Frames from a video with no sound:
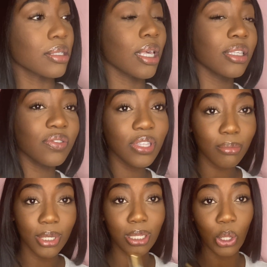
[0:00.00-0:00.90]
It's really
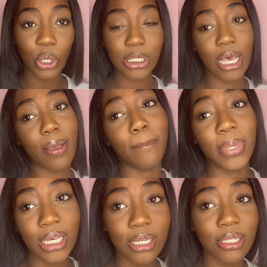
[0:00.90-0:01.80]
been a long time
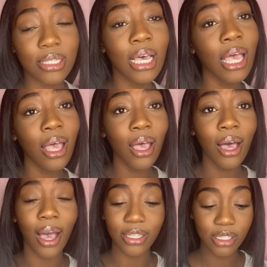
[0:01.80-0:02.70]
because
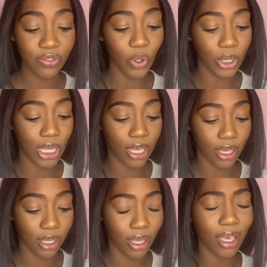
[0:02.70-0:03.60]
I just felt
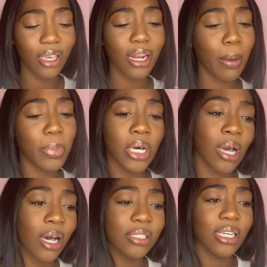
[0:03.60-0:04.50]
like I cannot put
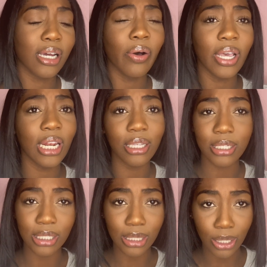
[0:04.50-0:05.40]
content out and it
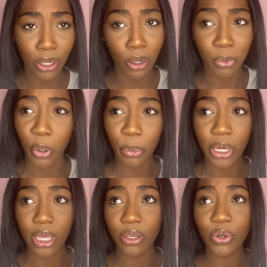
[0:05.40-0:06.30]
doesn't look
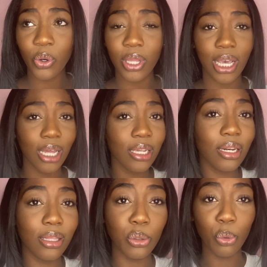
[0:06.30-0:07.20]
appropriate. You know, like I needed
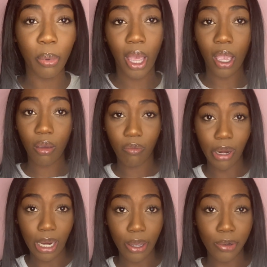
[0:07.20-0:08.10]
a little
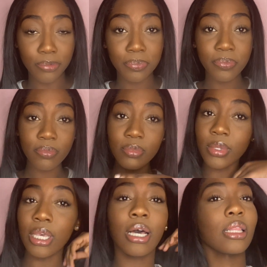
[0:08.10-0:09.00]
background,
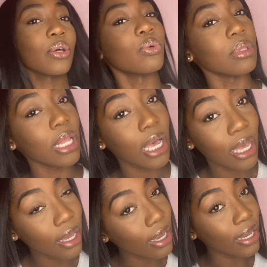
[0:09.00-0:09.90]
a little
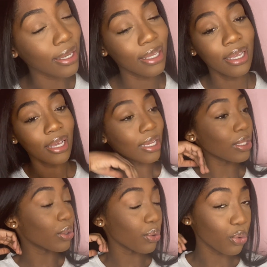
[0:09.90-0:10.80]
light, a
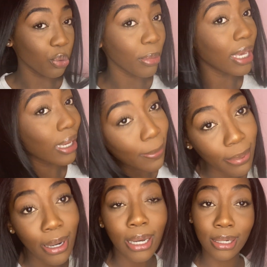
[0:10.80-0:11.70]
little new makeup
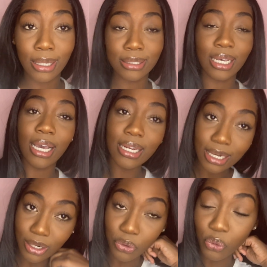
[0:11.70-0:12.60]
products. Like I
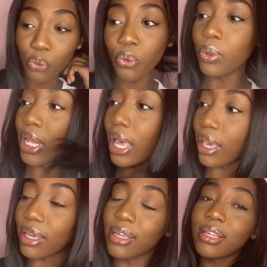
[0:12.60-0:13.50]
needed a new like